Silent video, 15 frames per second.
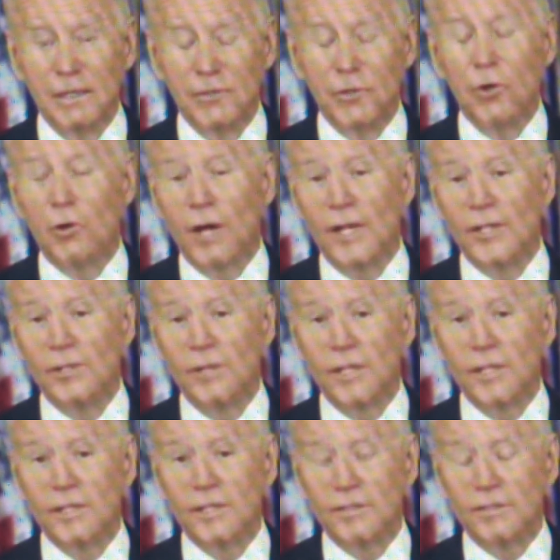No
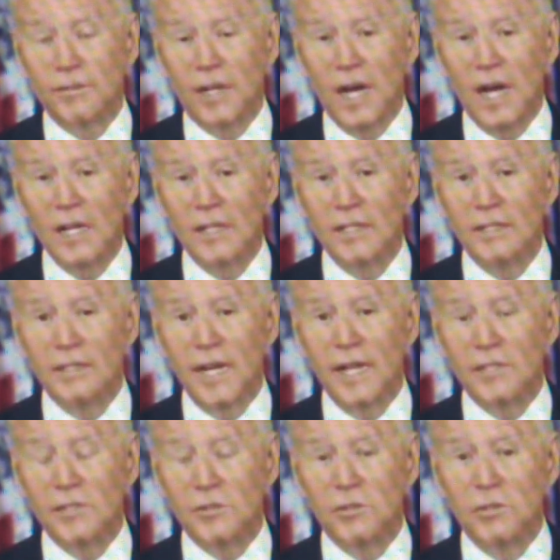graduations from college,
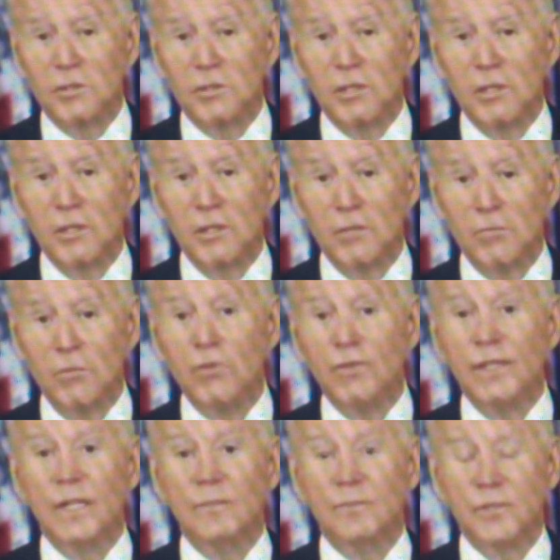high school,
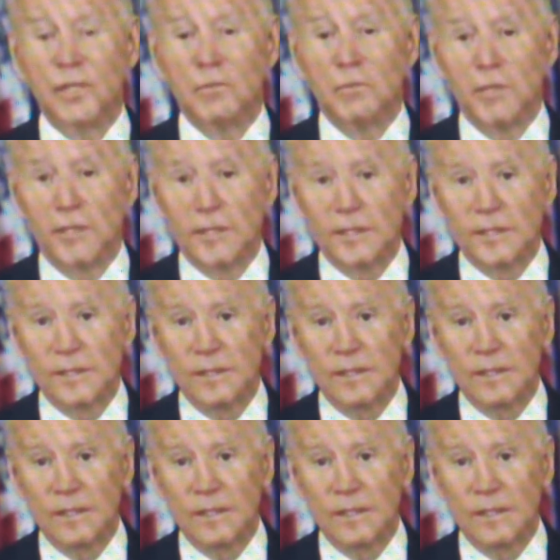moving up ceremonies.